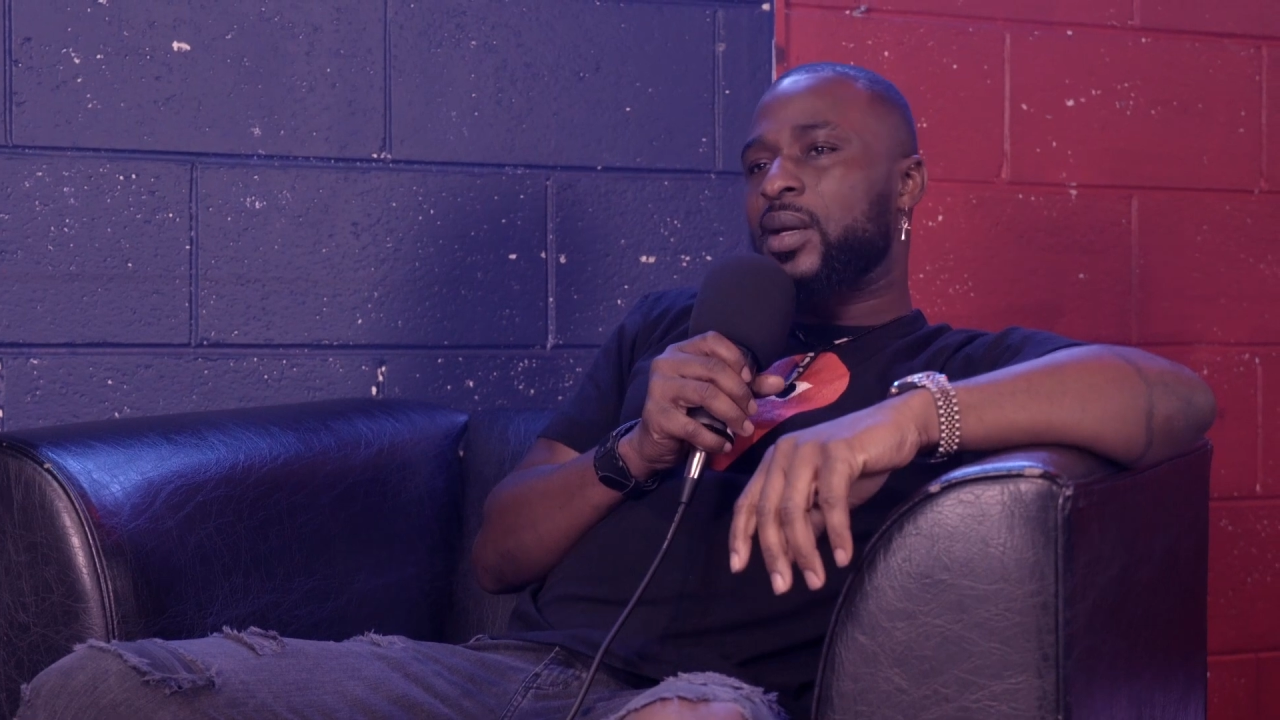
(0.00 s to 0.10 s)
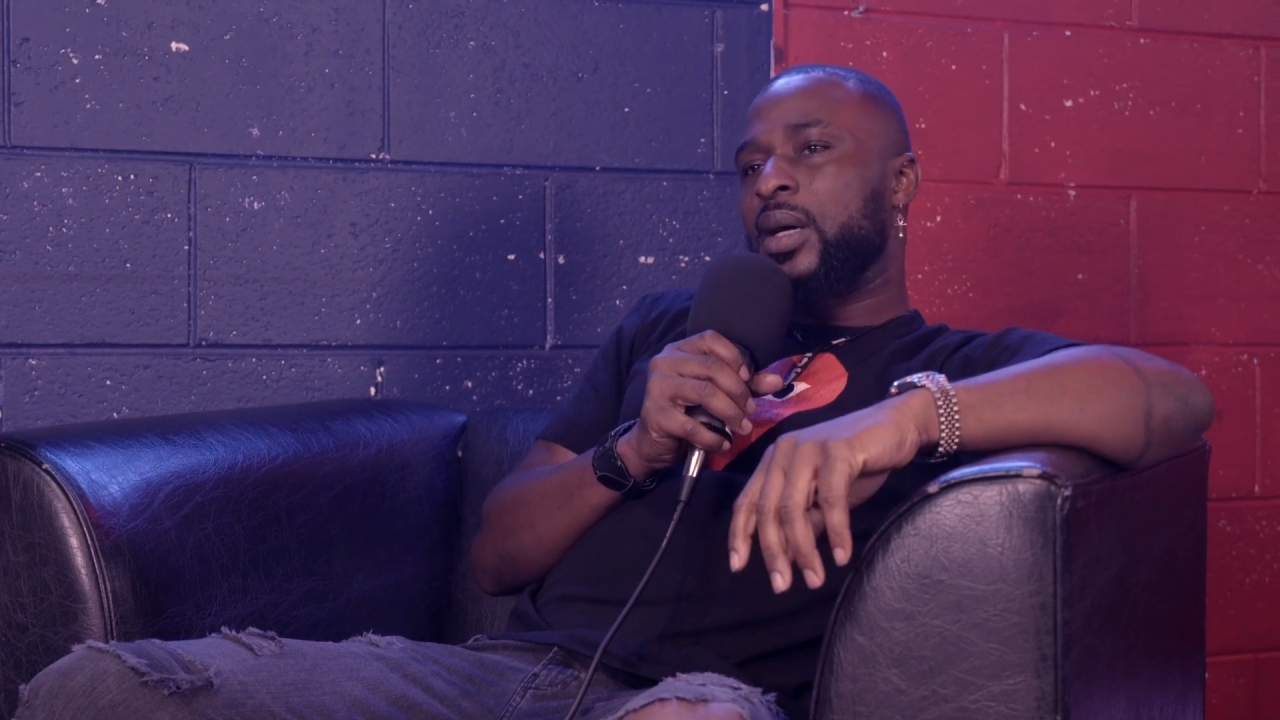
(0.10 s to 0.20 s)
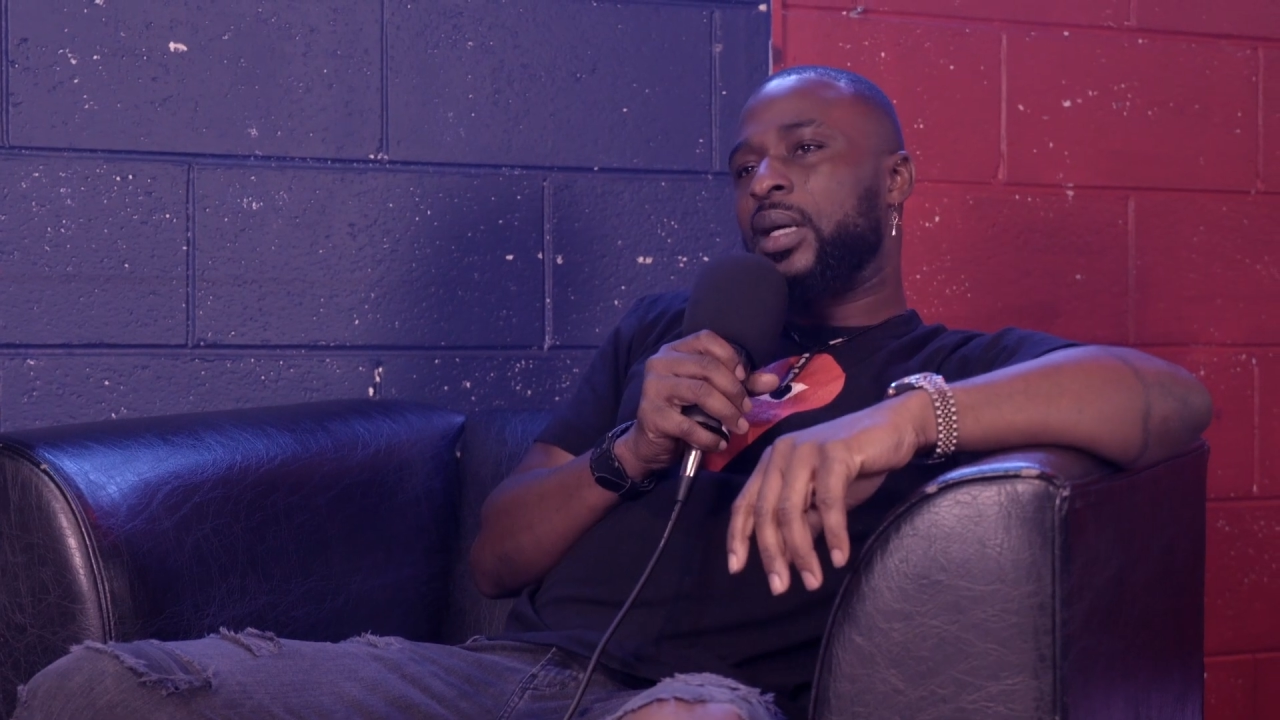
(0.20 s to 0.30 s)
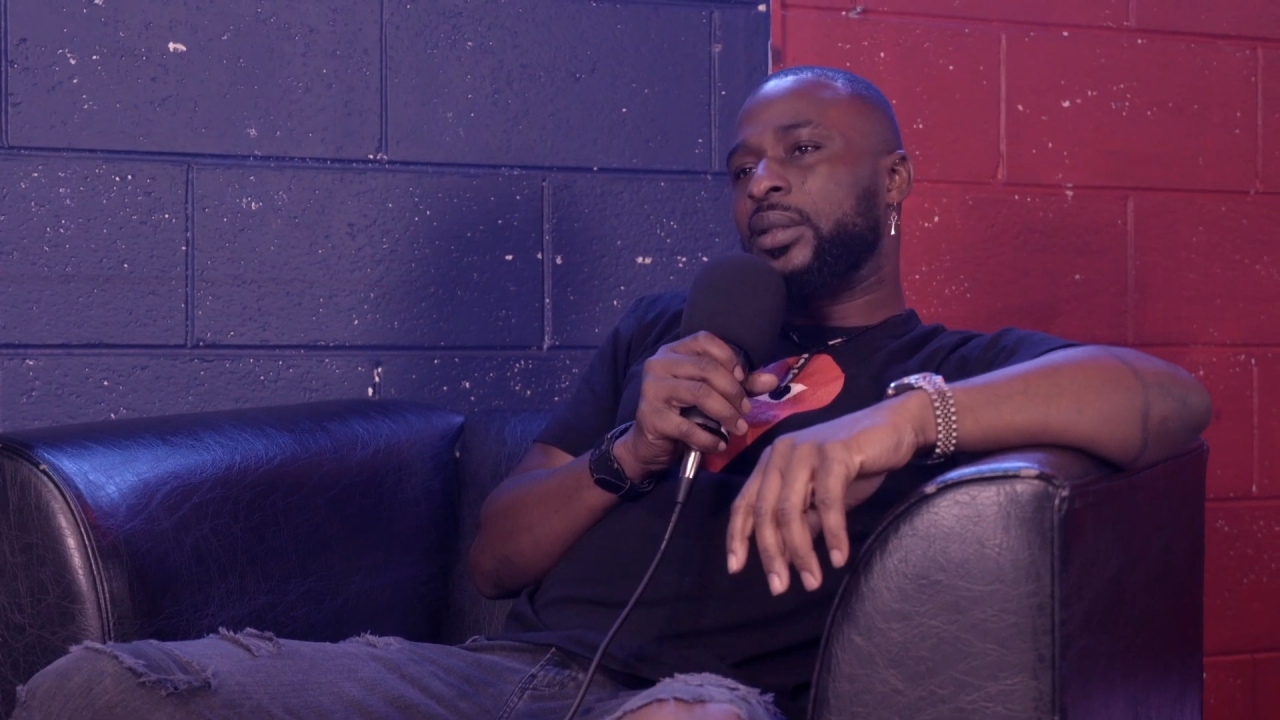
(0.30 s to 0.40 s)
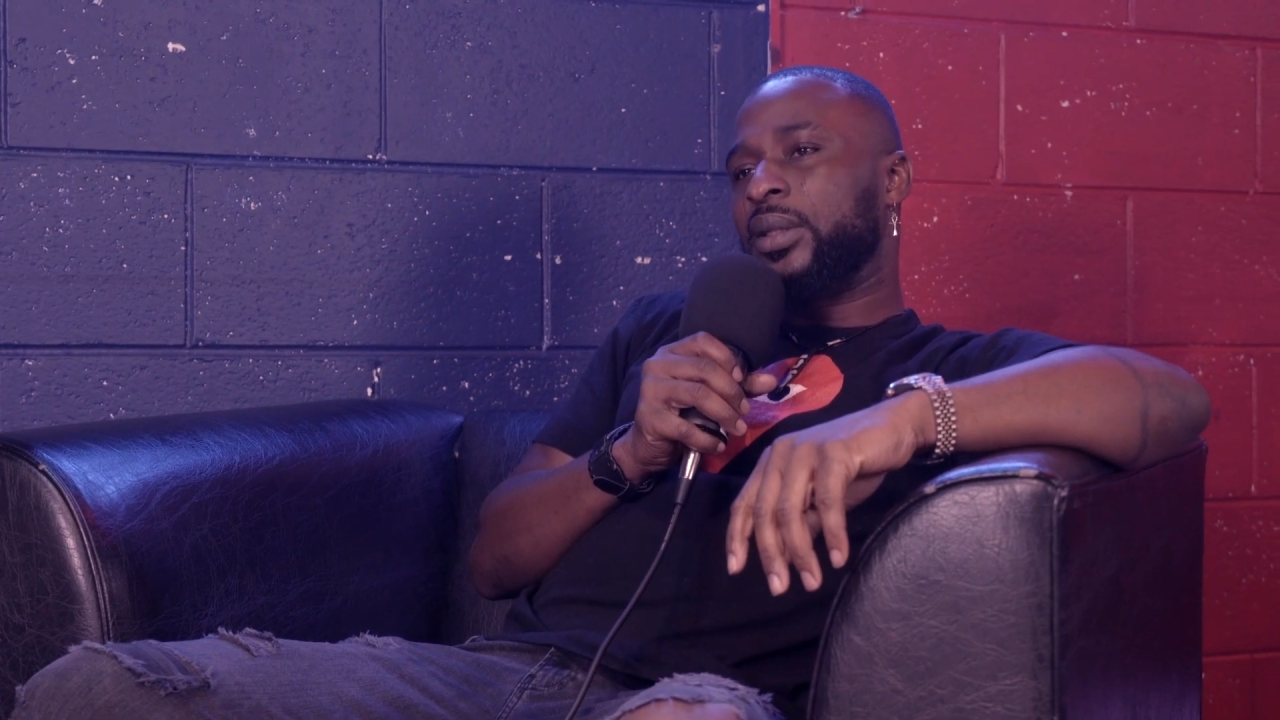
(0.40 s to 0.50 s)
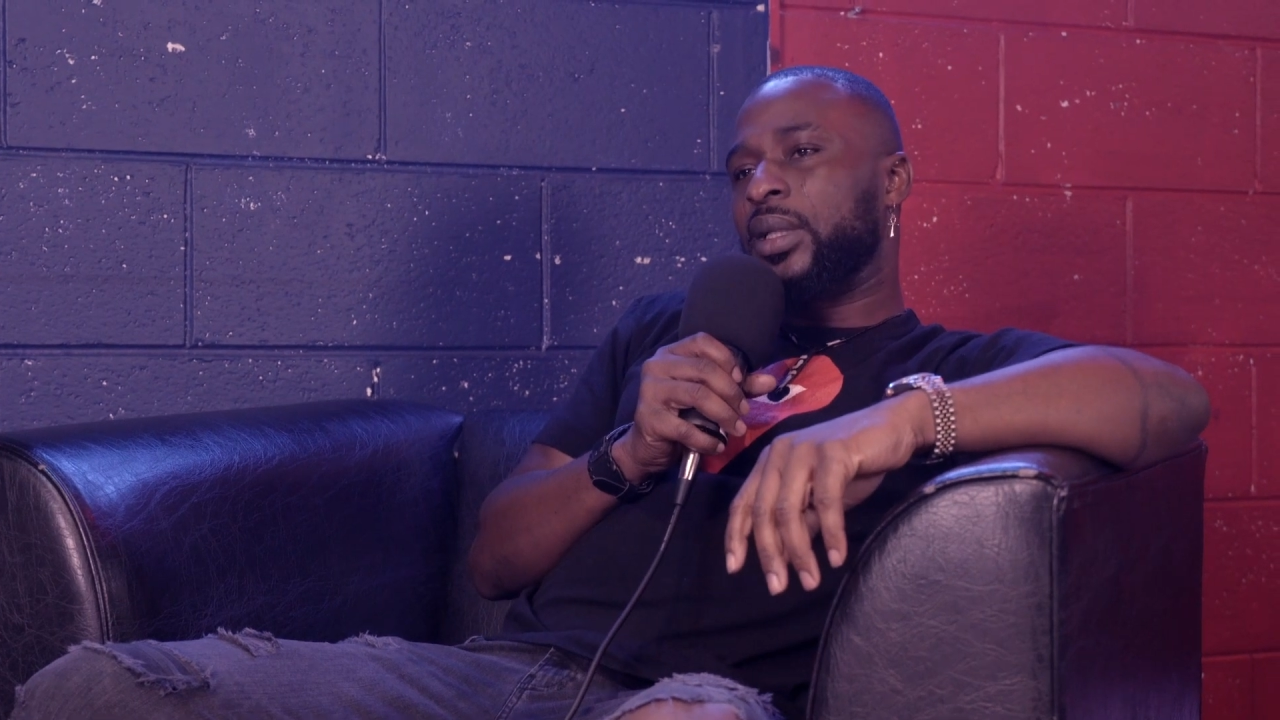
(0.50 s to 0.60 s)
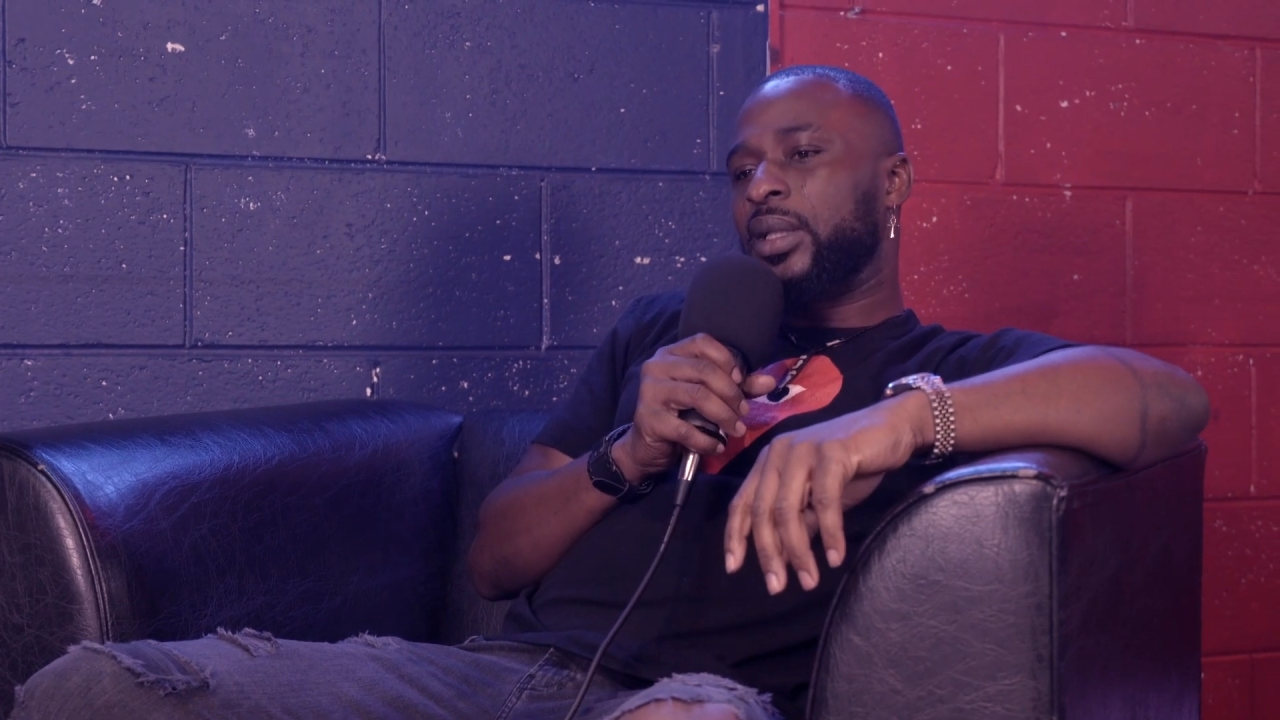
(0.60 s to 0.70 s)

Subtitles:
And